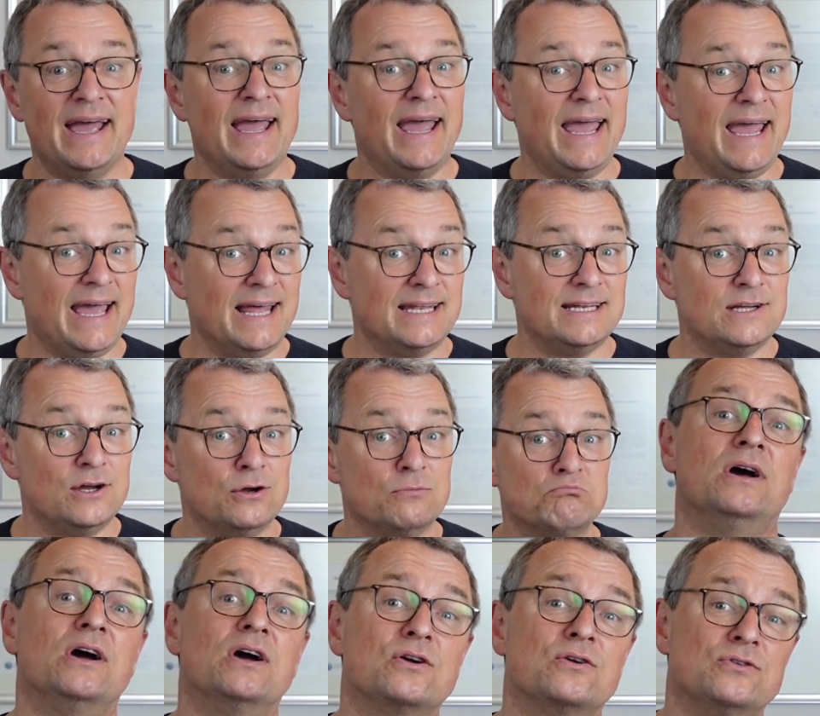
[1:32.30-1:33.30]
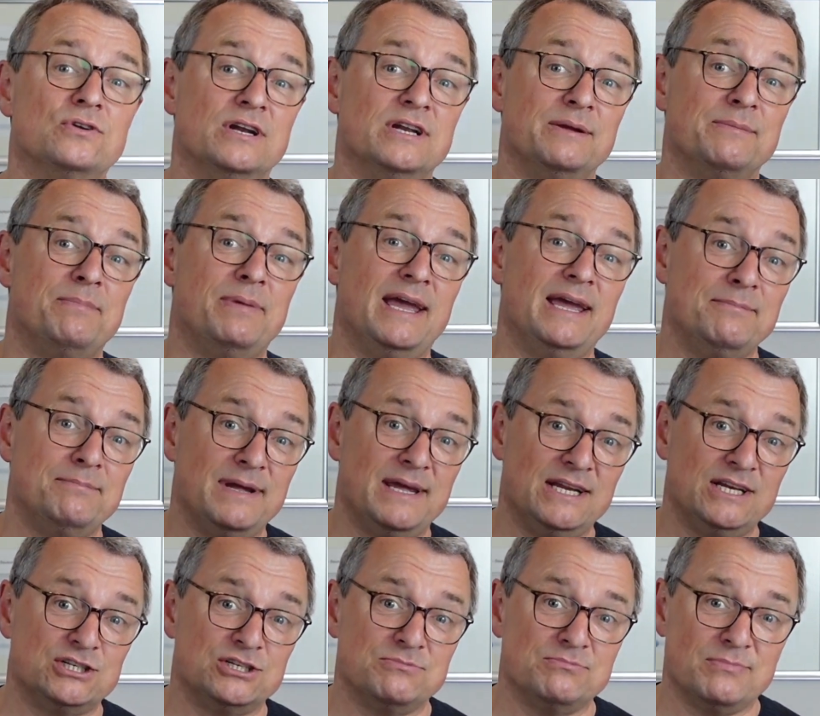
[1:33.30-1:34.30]
and a chronic pain
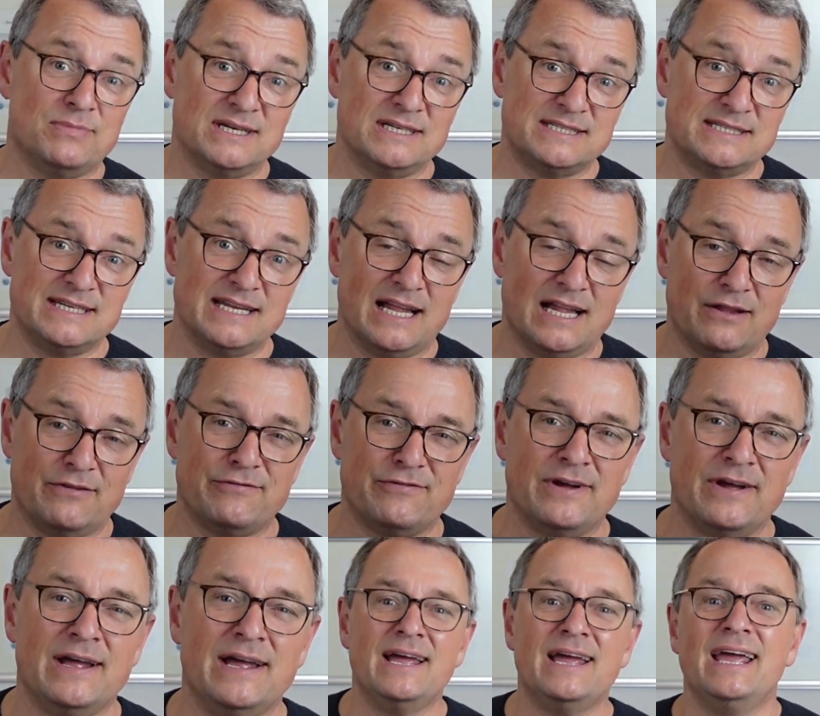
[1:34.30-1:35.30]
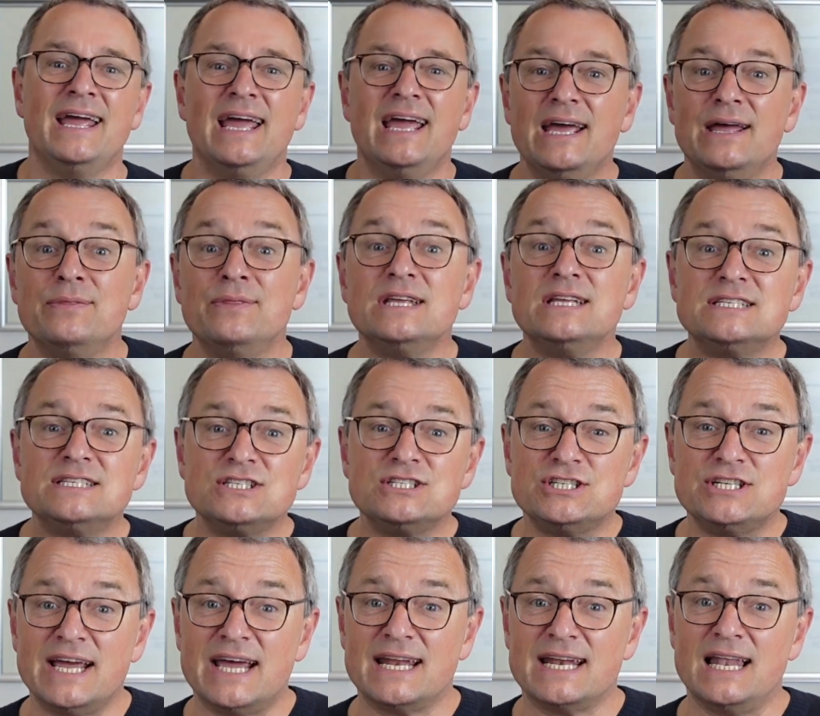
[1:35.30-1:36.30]
patient myself. In this
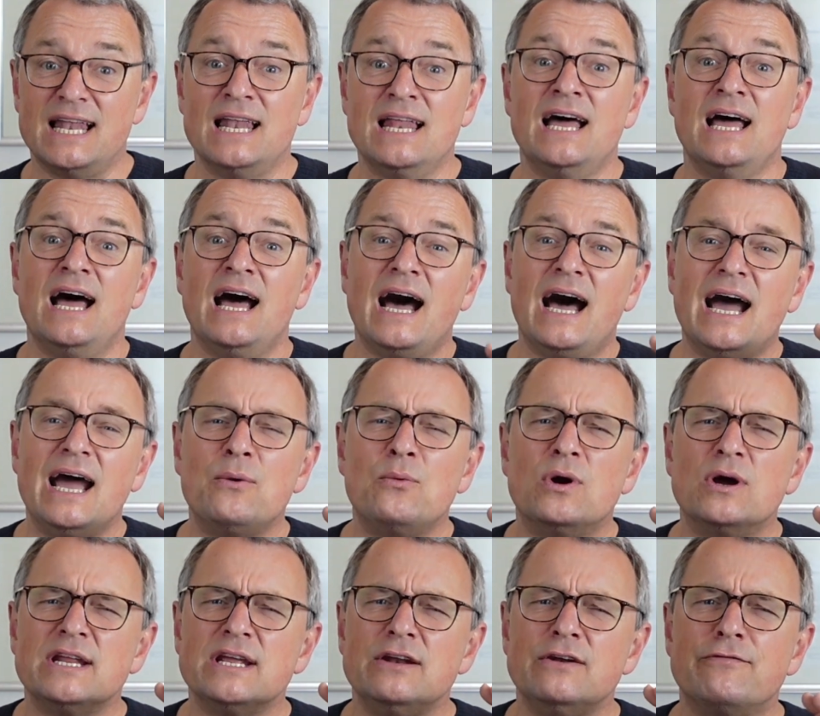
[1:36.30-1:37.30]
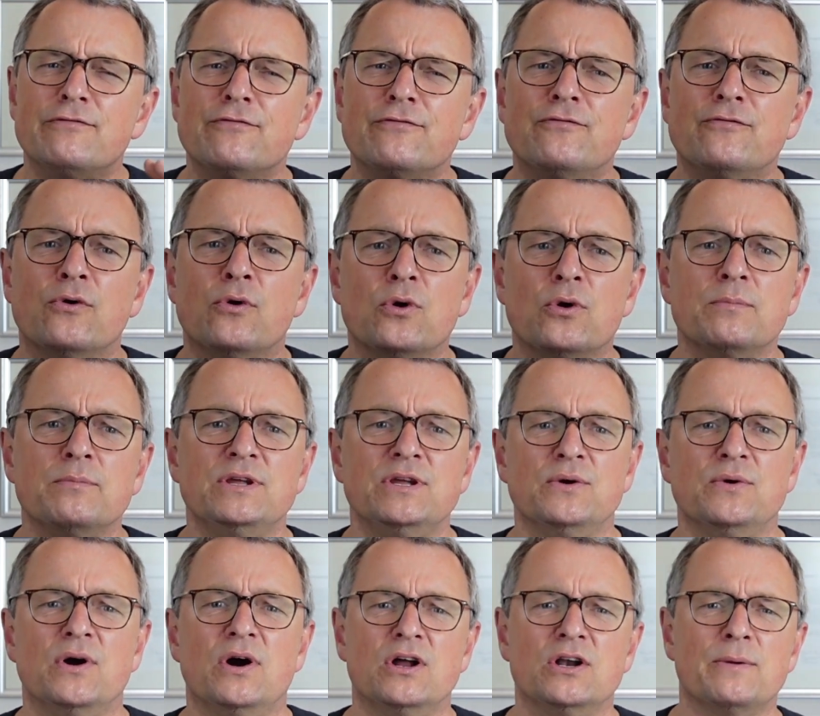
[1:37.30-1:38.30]
channel, I want to inform
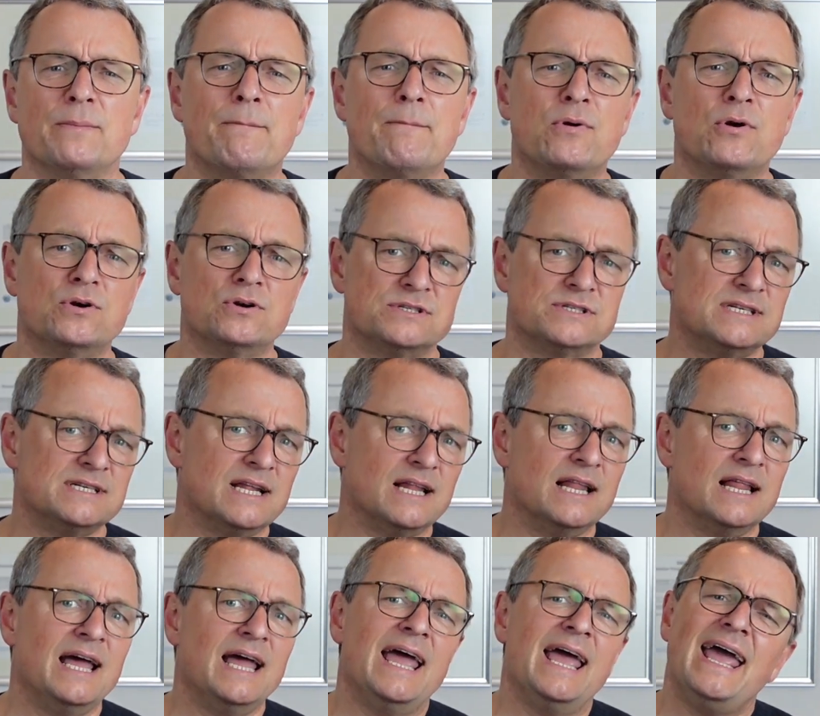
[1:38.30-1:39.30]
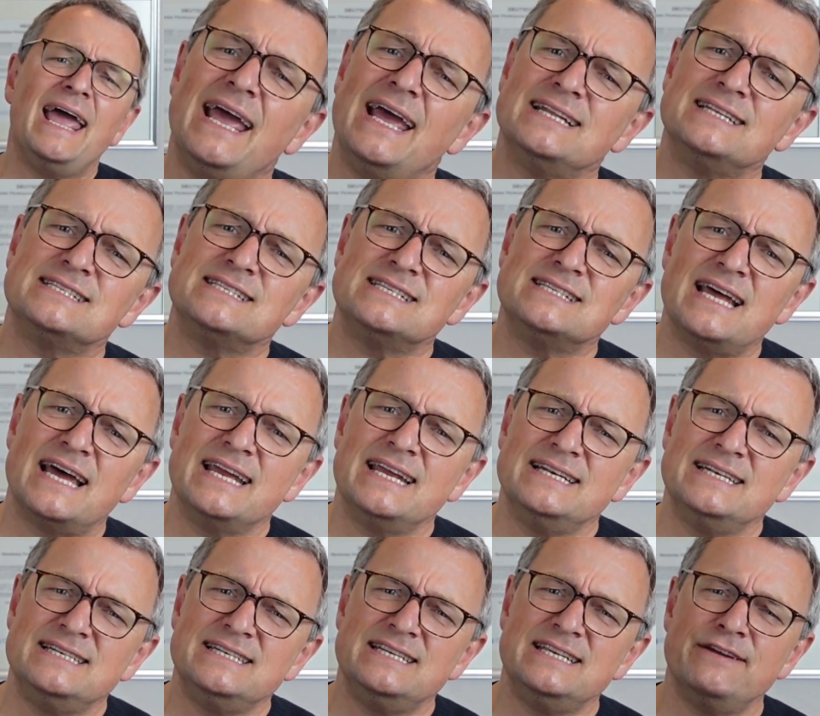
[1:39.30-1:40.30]
you on a personal and
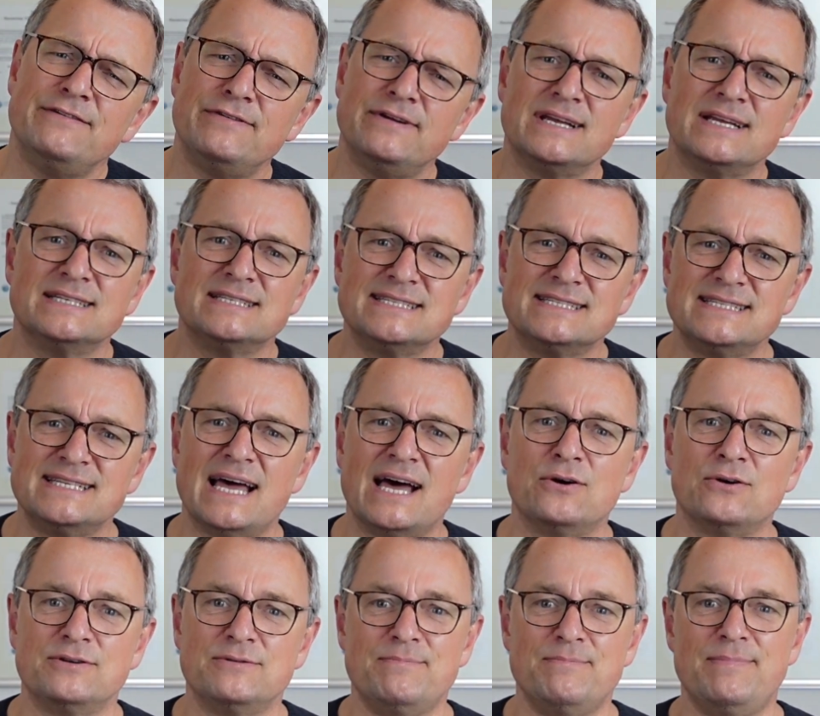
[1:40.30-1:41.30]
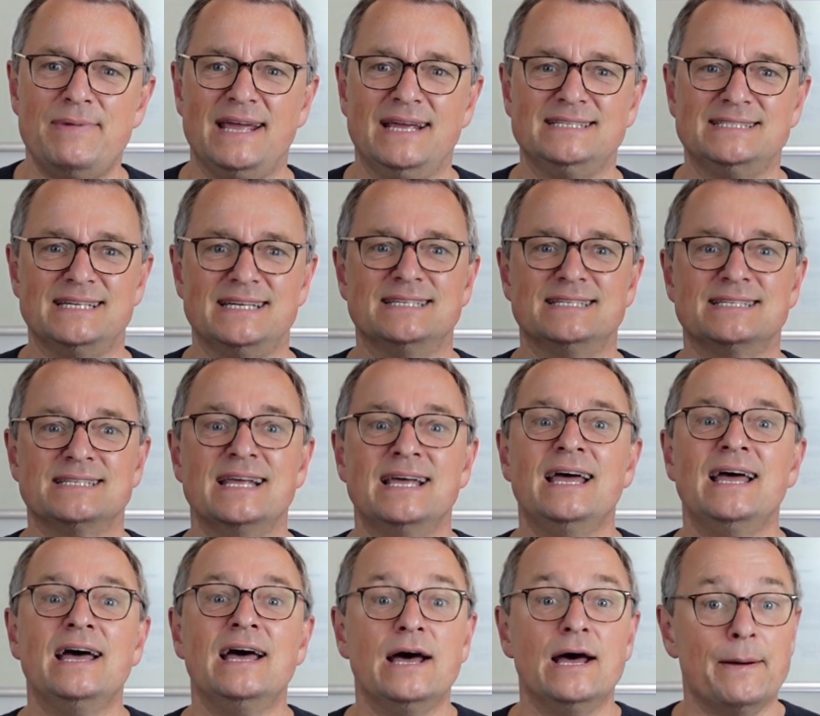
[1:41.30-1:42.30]
scientific sound basis
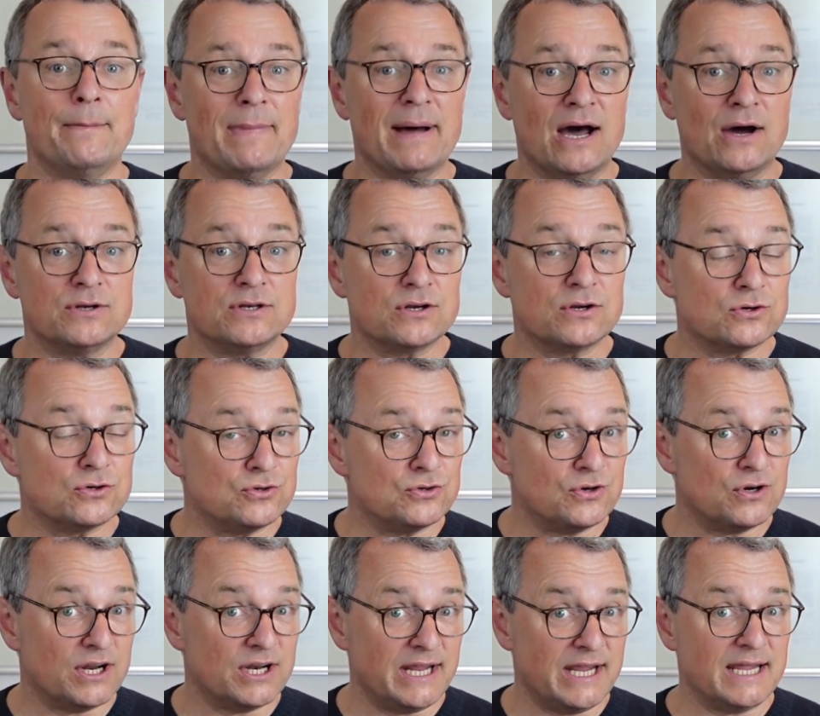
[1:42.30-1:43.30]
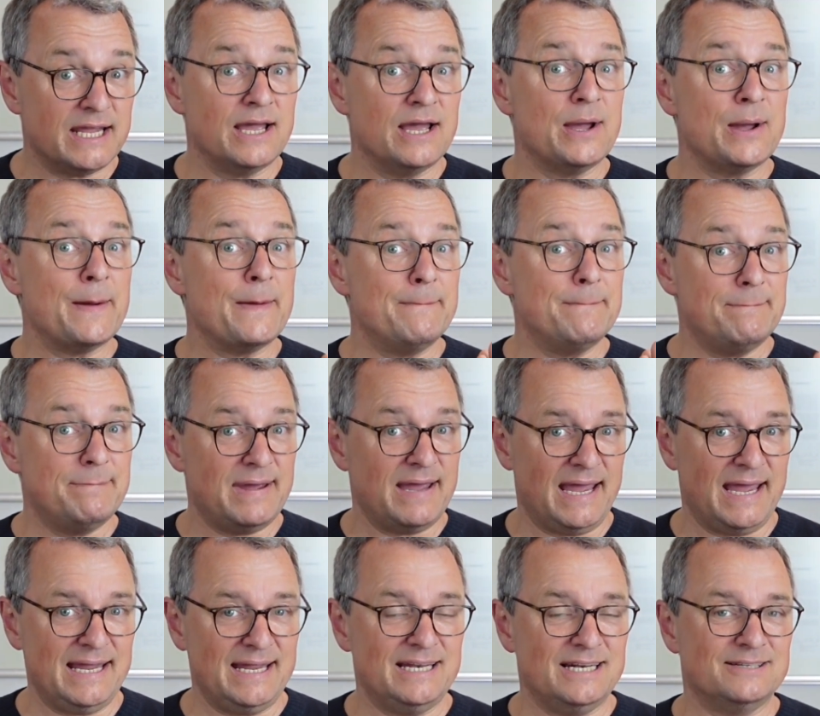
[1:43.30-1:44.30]
about chronic
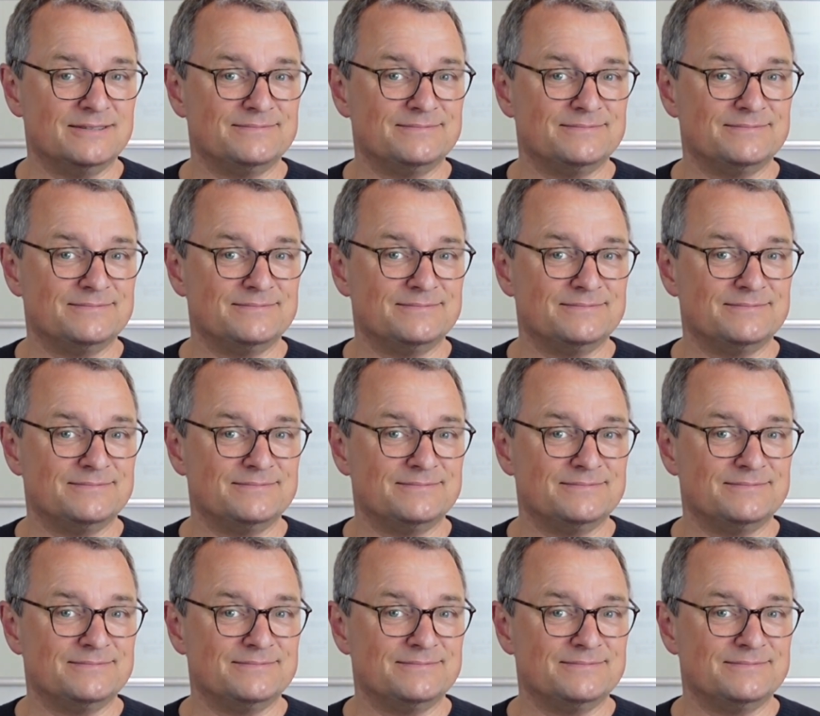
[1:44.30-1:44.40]
pain.